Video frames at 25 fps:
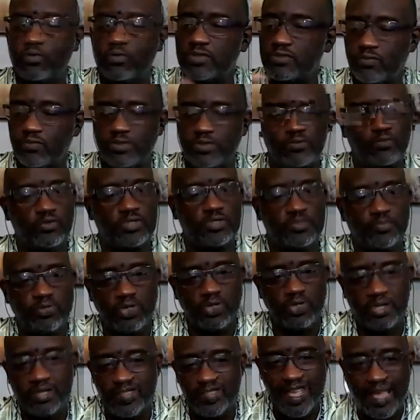And
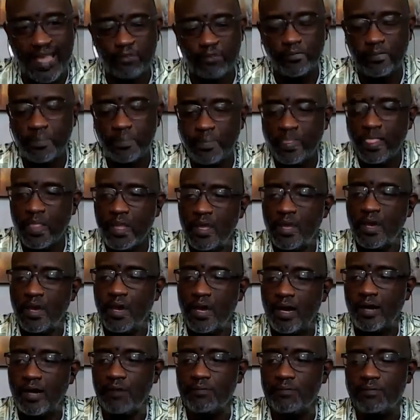that rebellion was
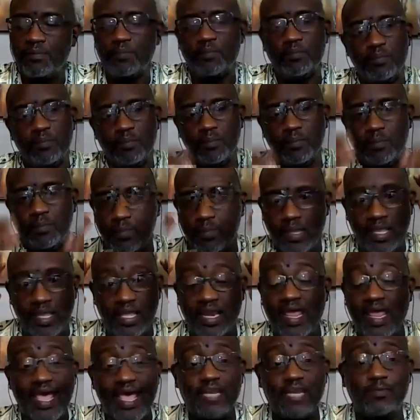put
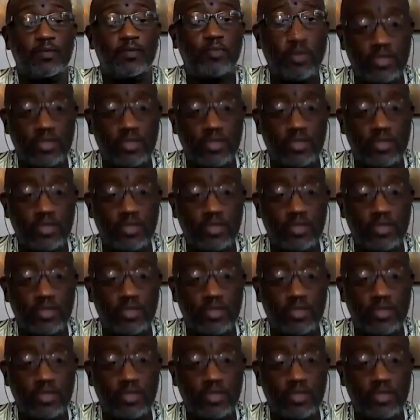down.